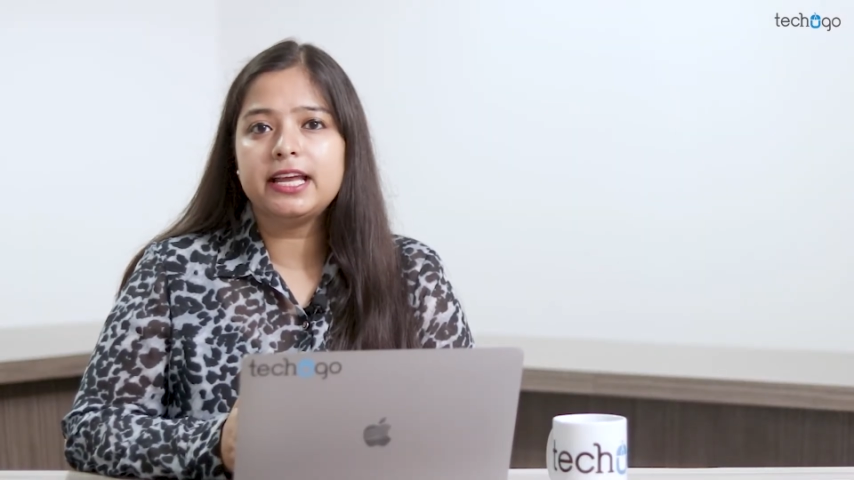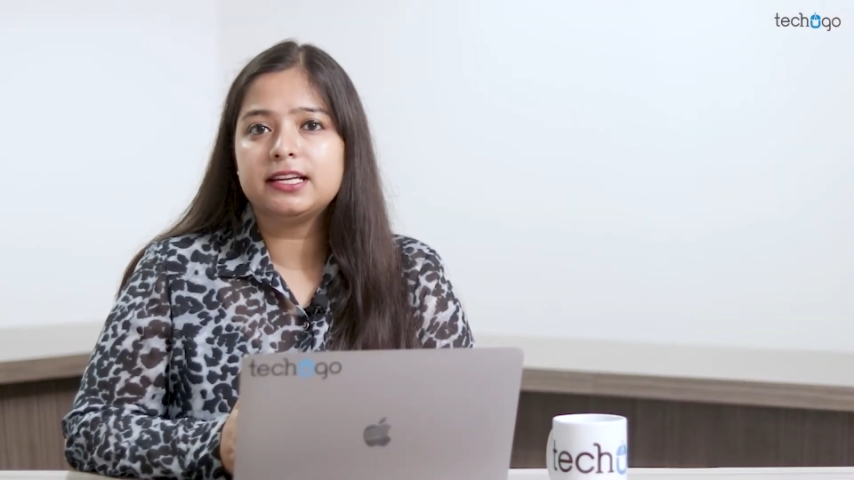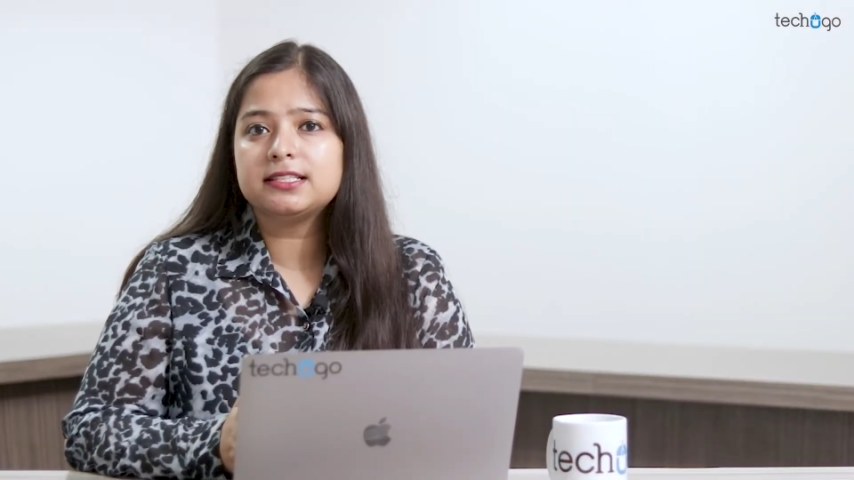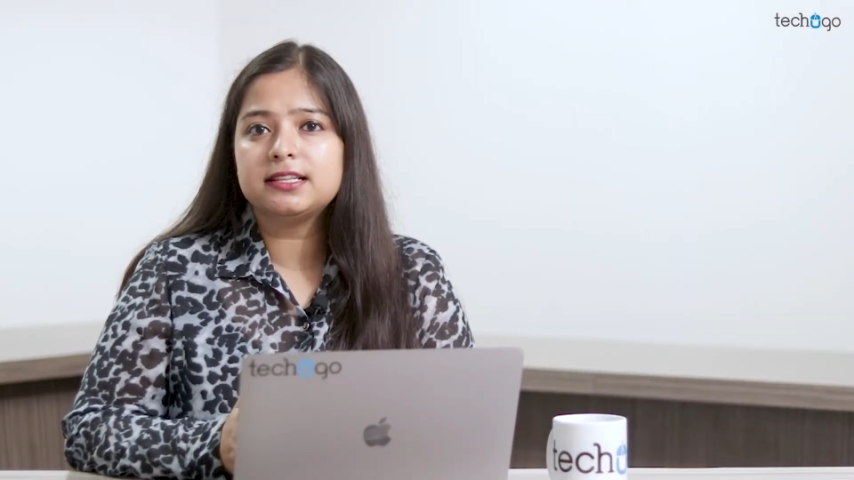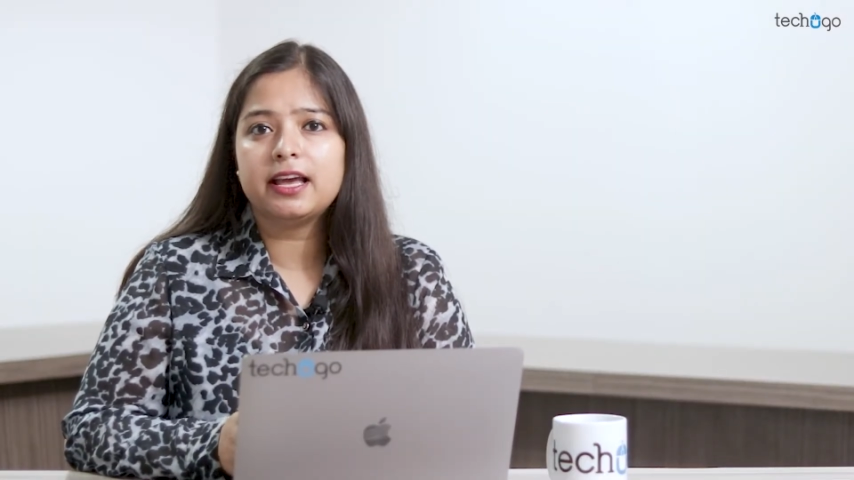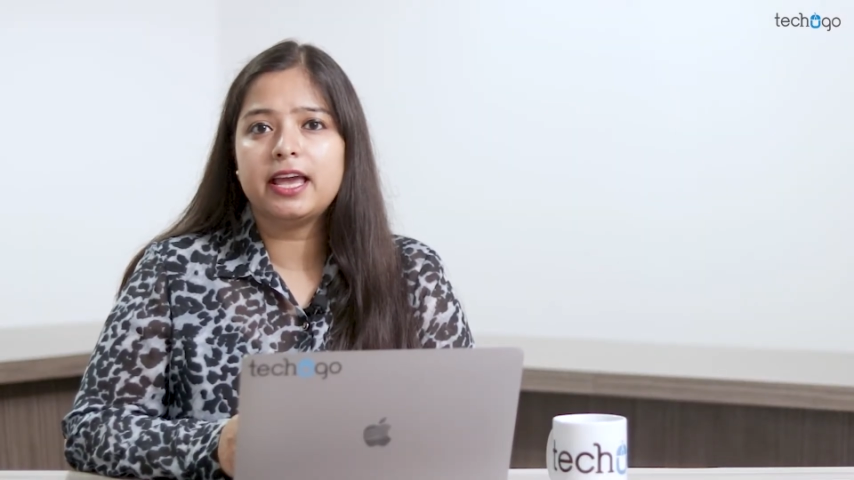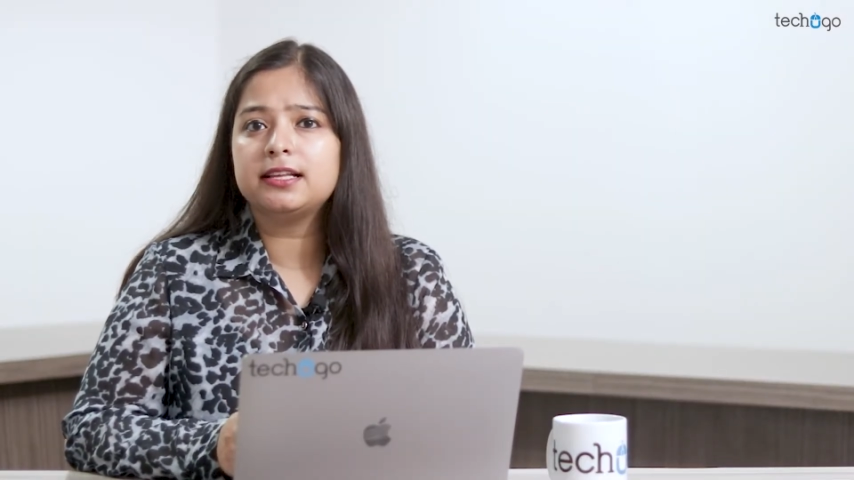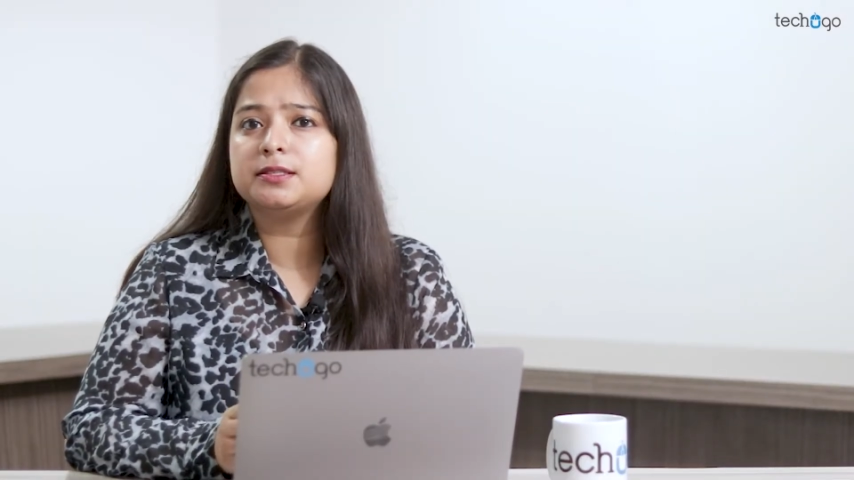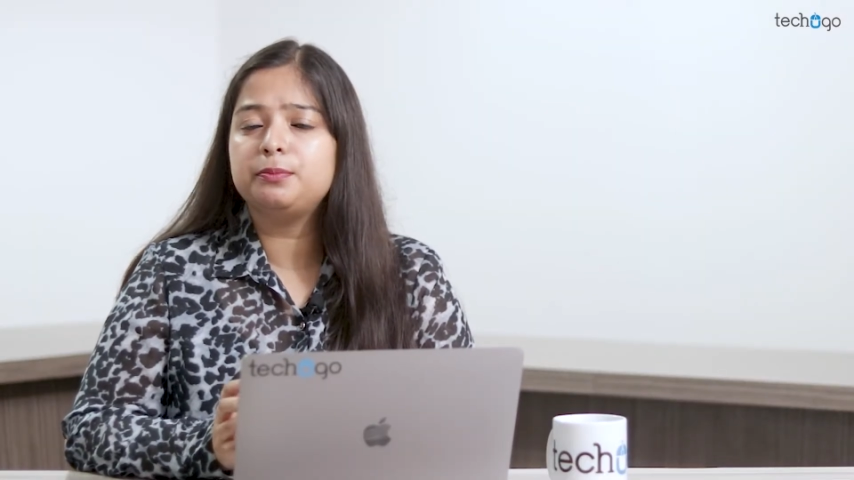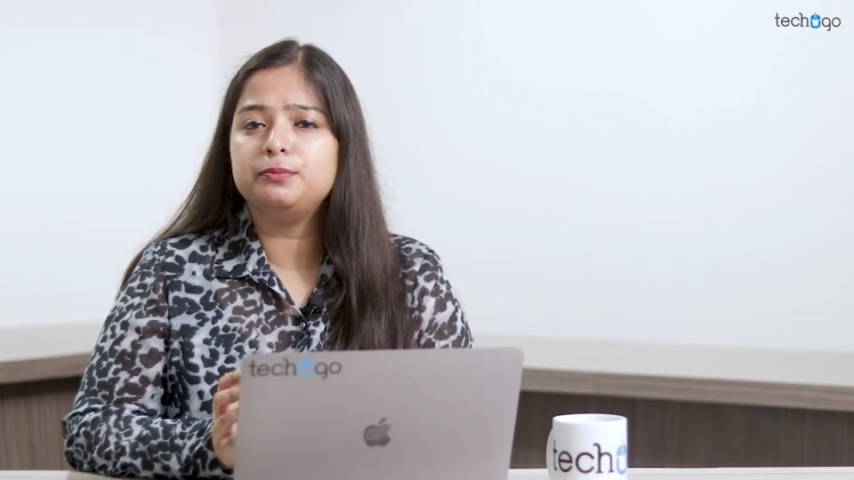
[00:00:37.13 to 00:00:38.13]

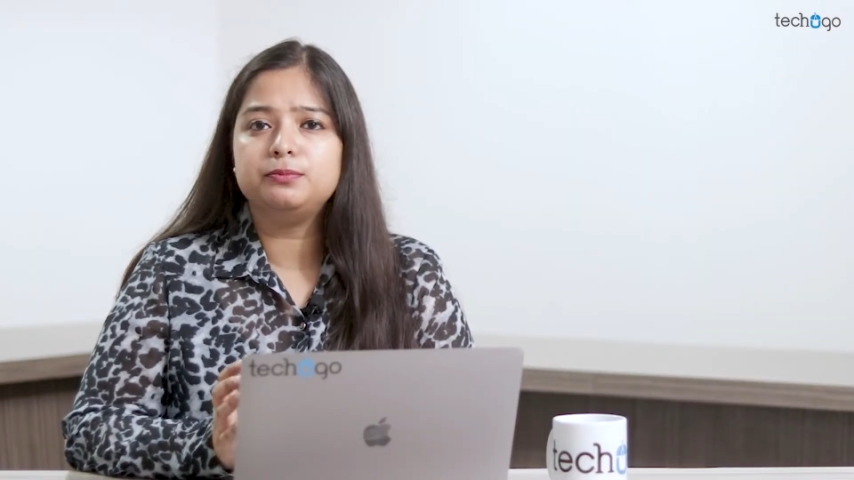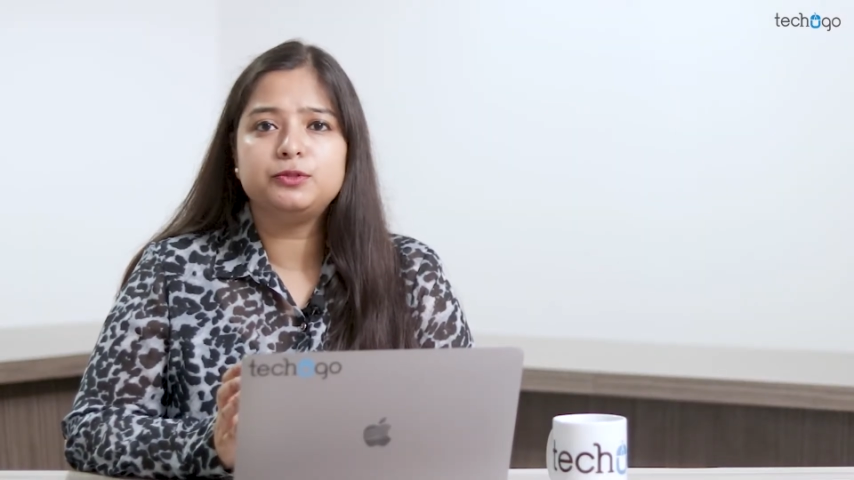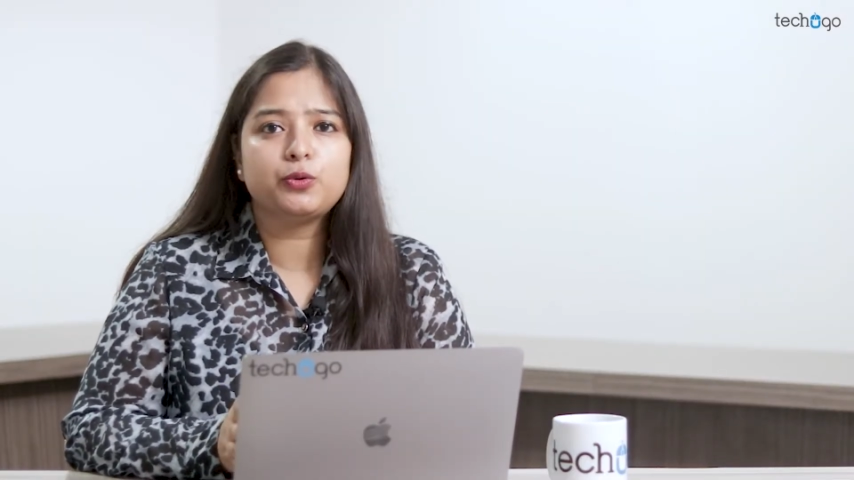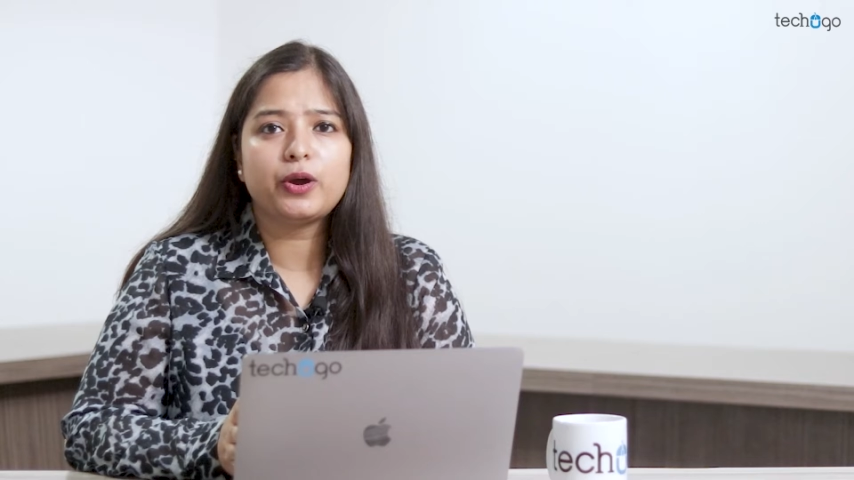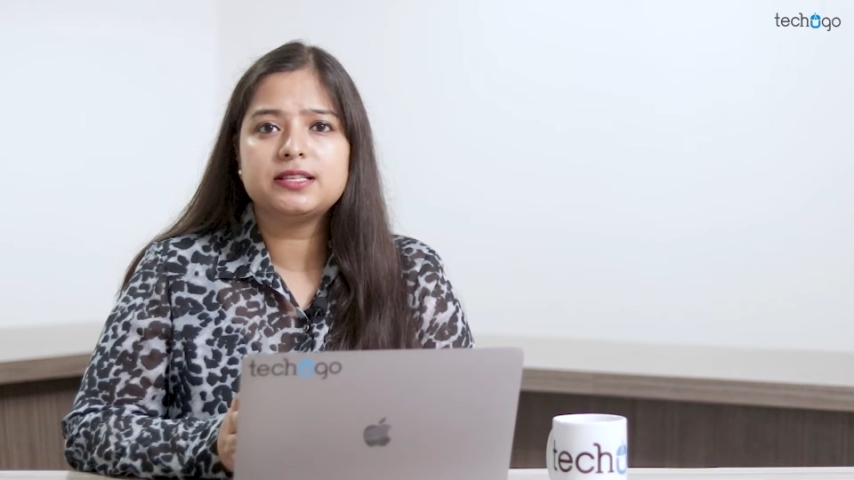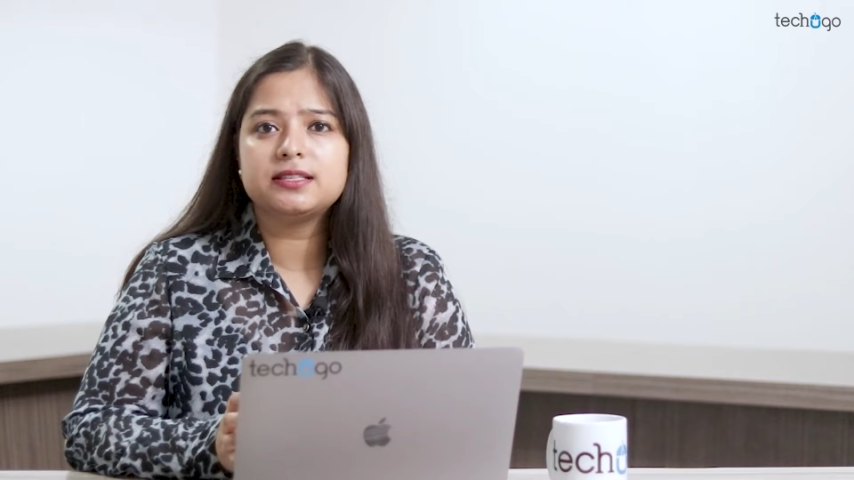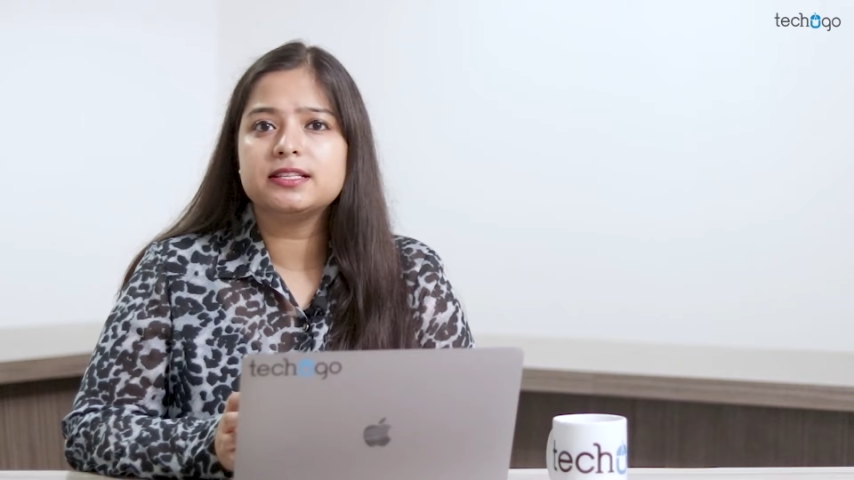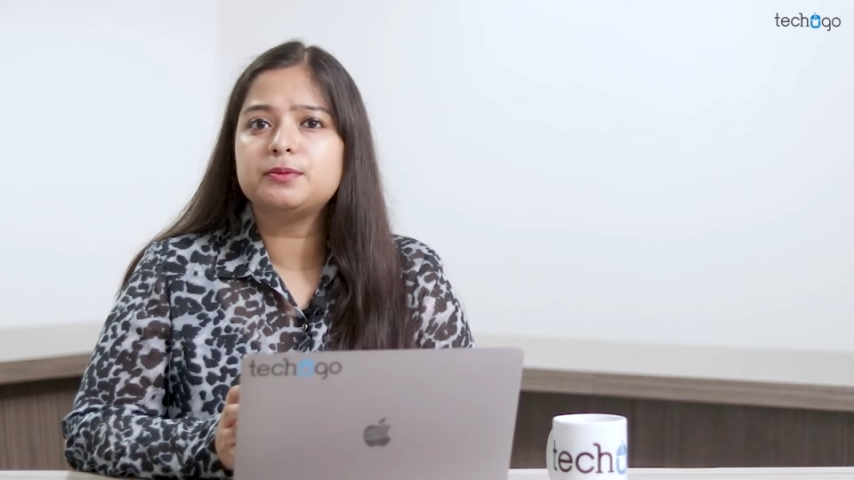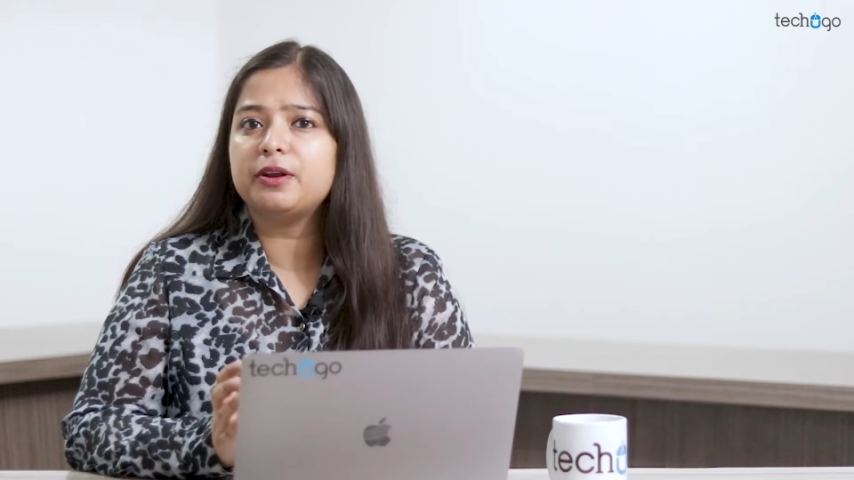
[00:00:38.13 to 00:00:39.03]
dislikes, choices,